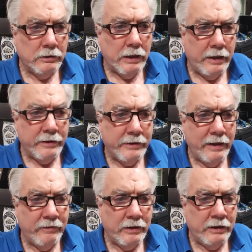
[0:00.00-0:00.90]
Got a
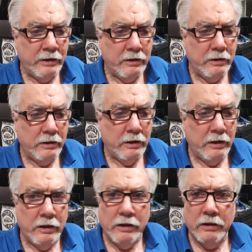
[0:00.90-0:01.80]
7 in it.
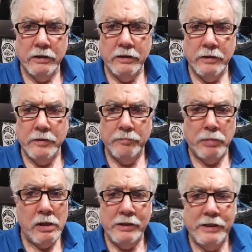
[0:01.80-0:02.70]

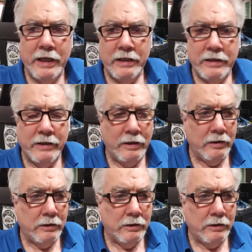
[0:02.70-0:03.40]
Bonds to anything,